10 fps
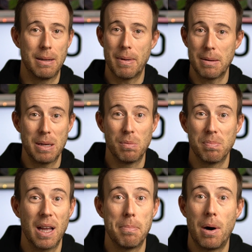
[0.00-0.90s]
maybe
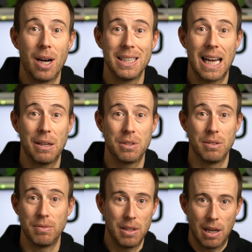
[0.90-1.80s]
a pint out
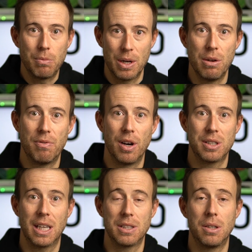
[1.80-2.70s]
of, like, when you first
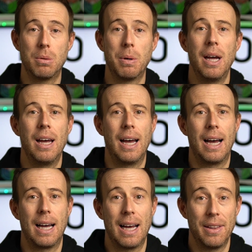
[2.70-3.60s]
get up,
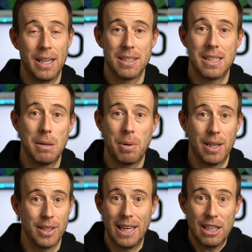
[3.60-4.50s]
and then sip
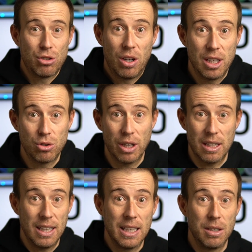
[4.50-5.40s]
an electrolyte drink
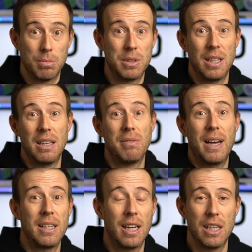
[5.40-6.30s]
leading up to the
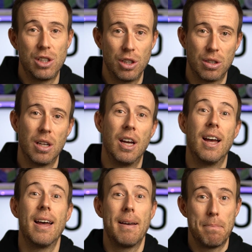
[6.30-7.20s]
event. It should
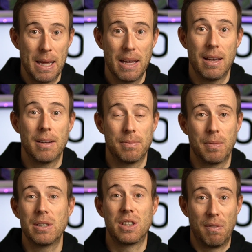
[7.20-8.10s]
be
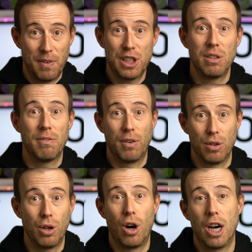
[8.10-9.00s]
sufficient for
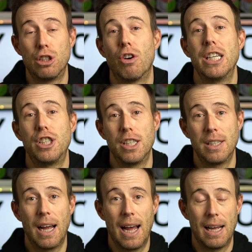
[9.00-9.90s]
your
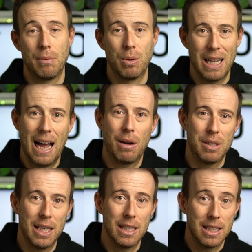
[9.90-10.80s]
hydration without
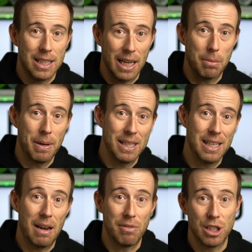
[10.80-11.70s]
needing to take a piss
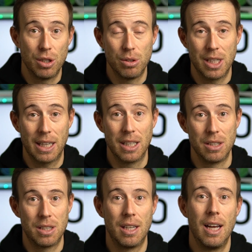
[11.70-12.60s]
every 2
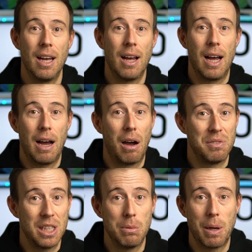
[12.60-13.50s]
seconds. I've
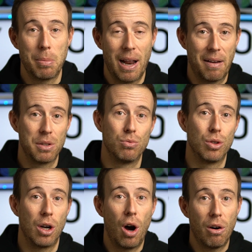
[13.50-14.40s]
seen people have to
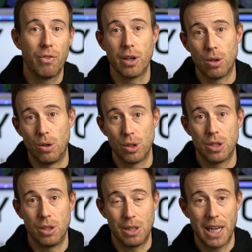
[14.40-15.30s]
run off the course
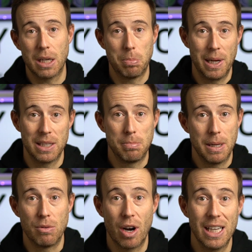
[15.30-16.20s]
to take a piss
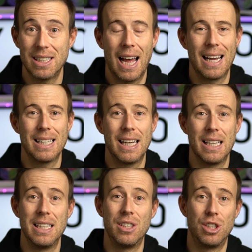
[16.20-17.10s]
mid-race, and it
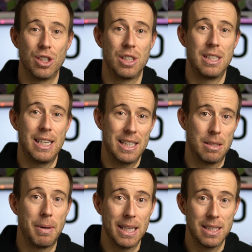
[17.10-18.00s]
is just
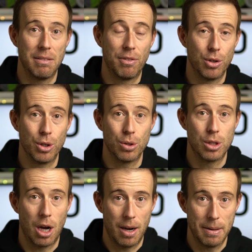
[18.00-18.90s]
decimating for your
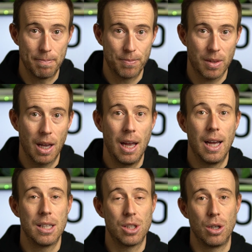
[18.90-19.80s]
time.
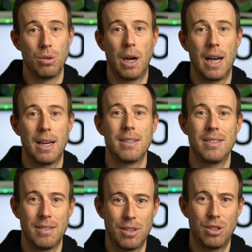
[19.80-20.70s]
So
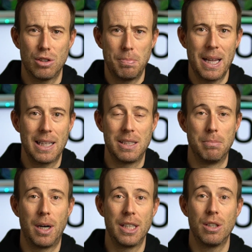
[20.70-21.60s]
just bear that in
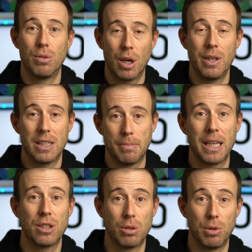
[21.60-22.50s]
mind. You don't need to
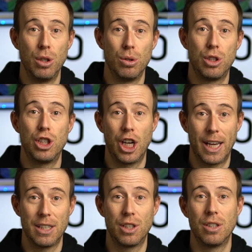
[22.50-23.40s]
make some huge
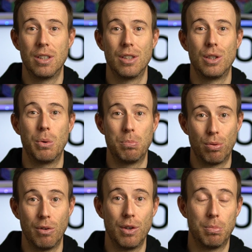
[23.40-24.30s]
change to
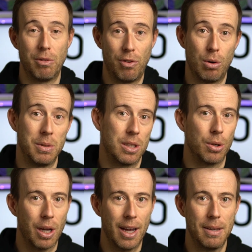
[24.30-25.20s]
improve your performance,
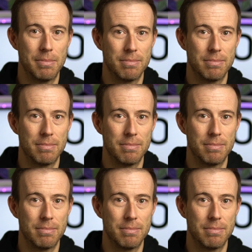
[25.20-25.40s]
okay?